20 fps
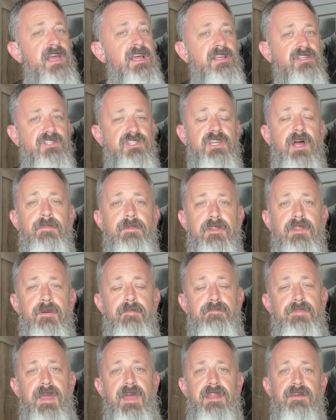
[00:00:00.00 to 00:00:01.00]
some of the
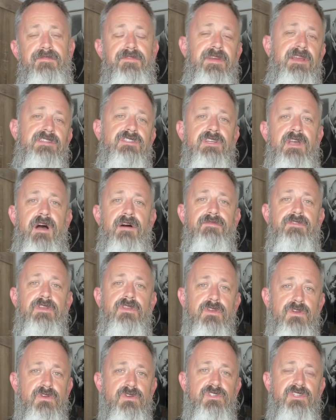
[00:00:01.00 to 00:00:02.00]
benefits of
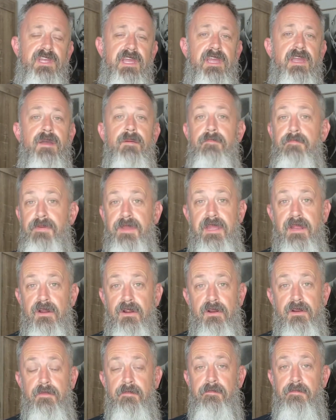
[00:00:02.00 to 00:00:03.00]
using beard